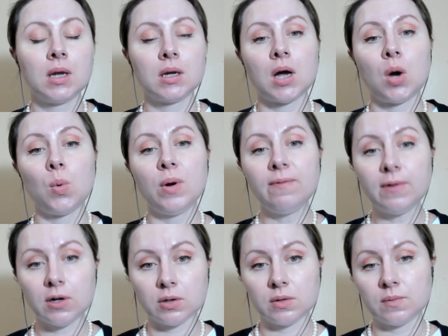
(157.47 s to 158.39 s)

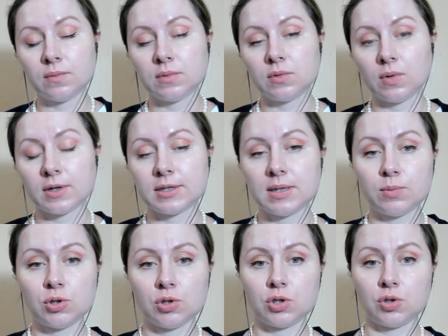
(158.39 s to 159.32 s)
However, there are
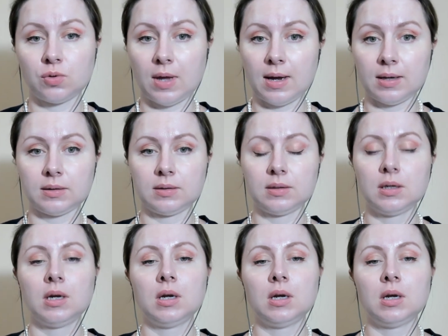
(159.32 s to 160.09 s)
exceptions to that.